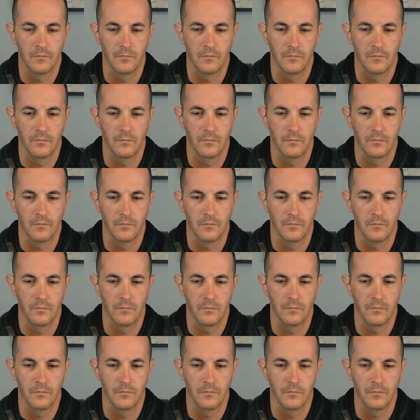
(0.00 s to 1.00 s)

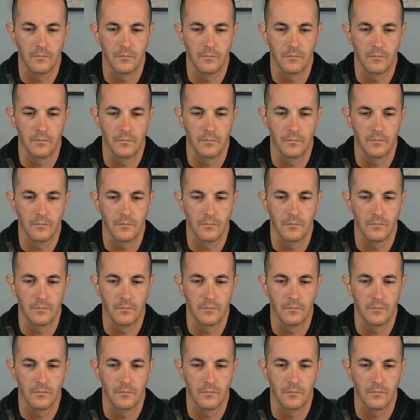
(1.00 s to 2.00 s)

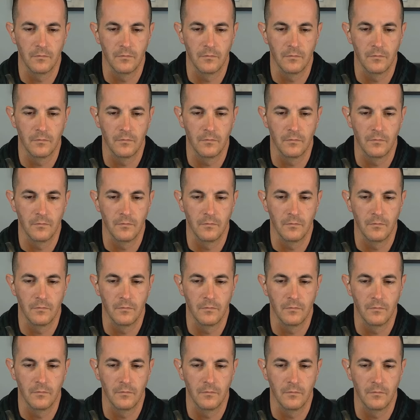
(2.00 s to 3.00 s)

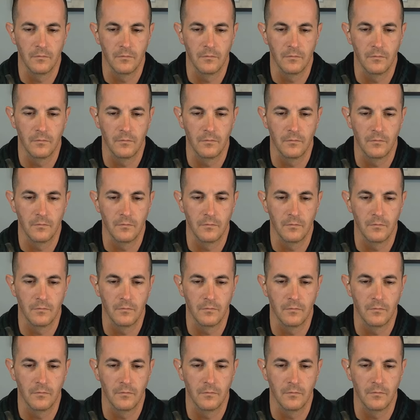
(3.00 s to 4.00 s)

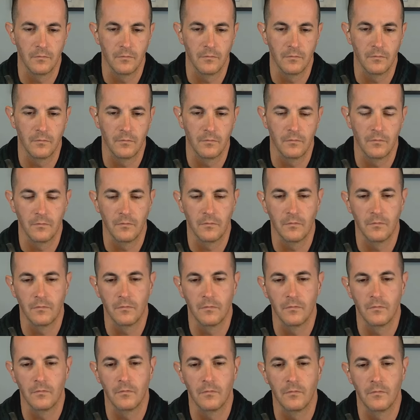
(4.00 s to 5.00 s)

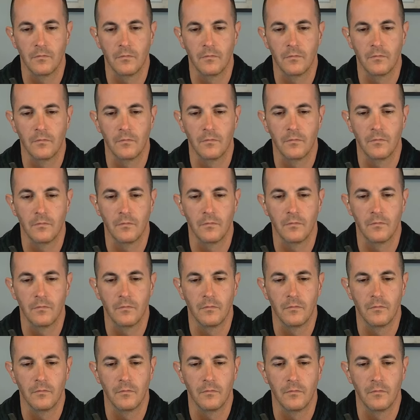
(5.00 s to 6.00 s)

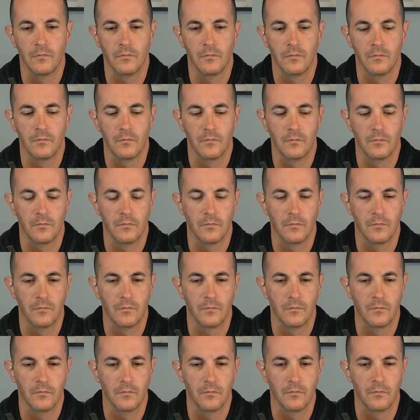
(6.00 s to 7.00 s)

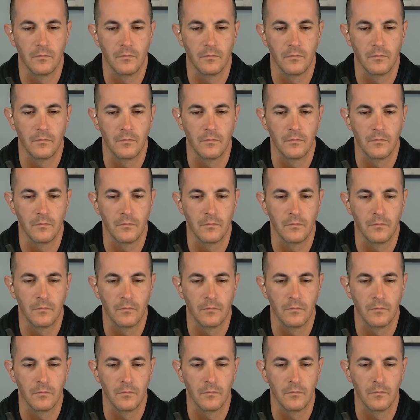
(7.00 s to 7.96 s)
(silent)